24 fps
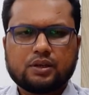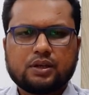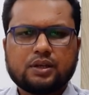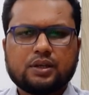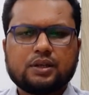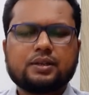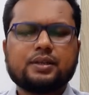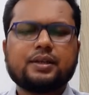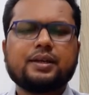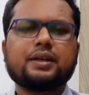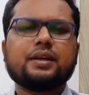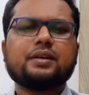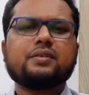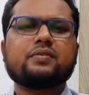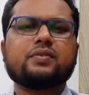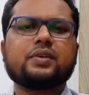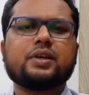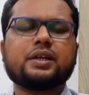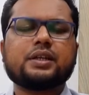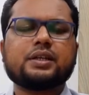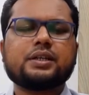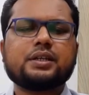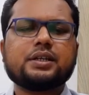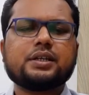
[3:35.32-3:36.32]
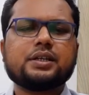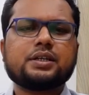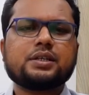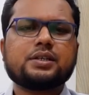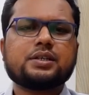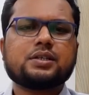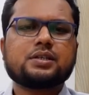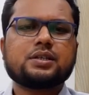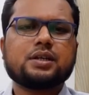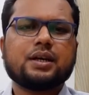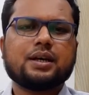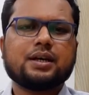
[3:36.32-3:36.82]
There are
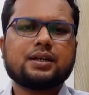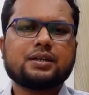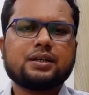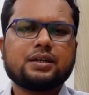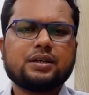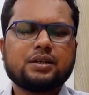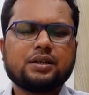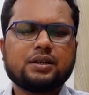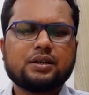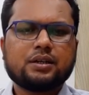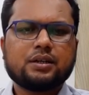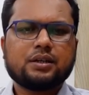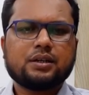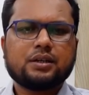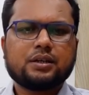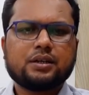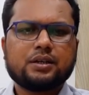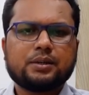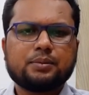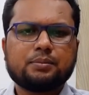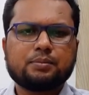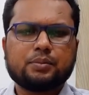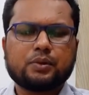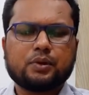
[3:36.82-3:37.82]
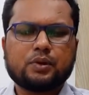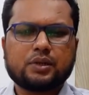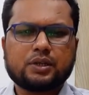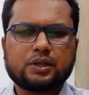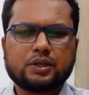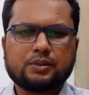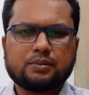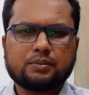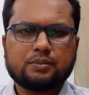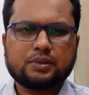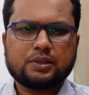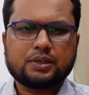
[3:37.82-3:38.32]
various other
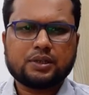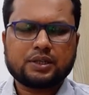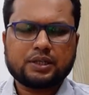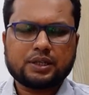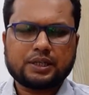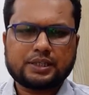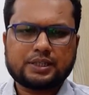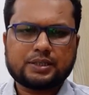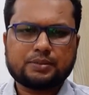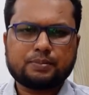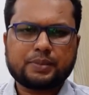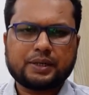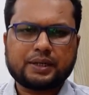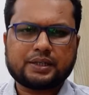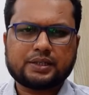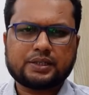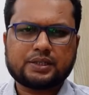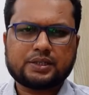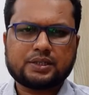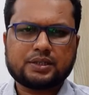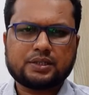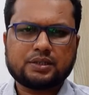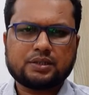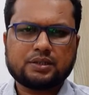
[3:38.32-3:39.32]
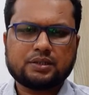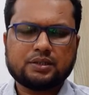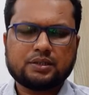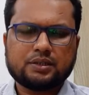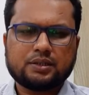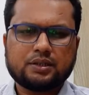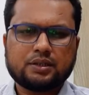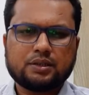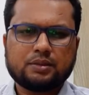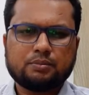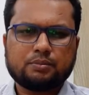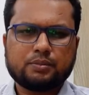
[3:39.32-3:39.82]
important aspects,
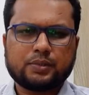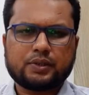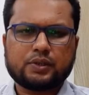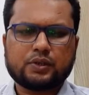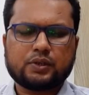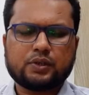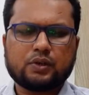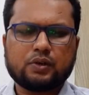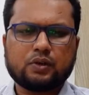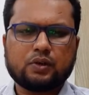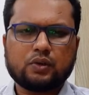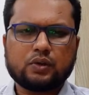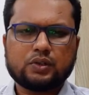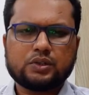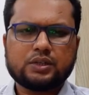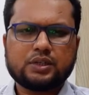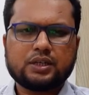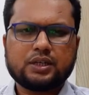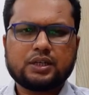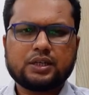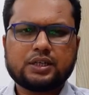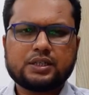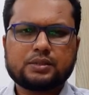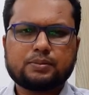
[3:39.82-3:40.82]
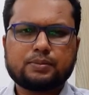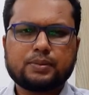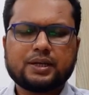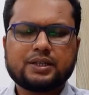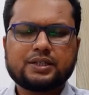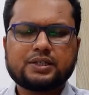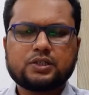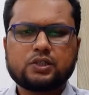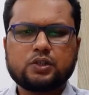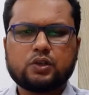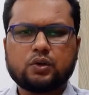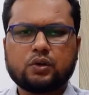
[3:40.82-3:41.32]
methodological aspects,
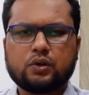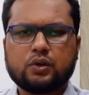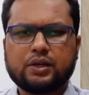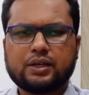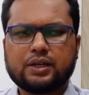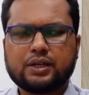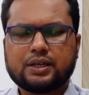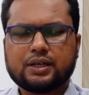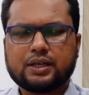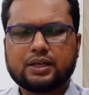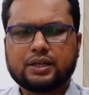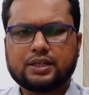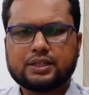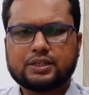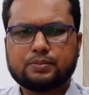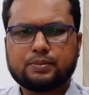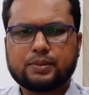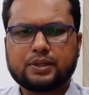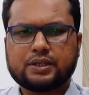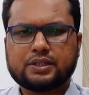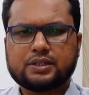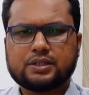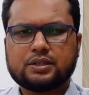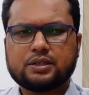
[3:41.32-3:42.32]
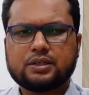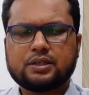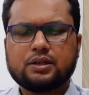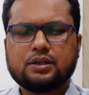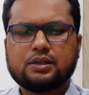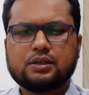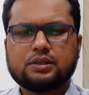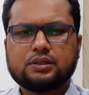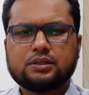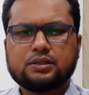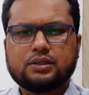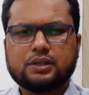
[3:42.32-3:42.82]
theoretical aspects,
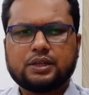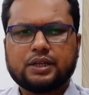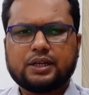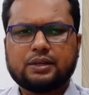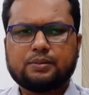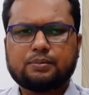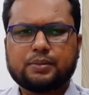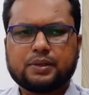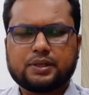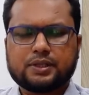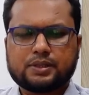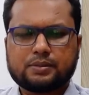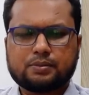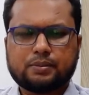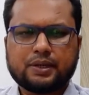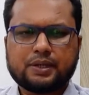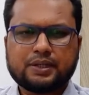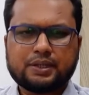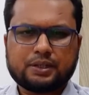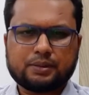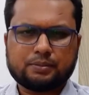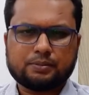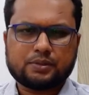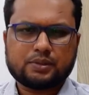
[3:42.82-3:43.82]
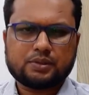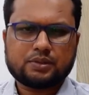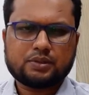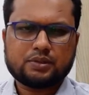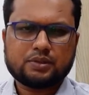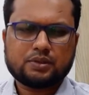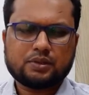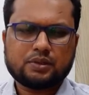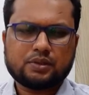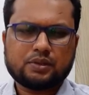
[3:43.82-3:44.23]
and perspectives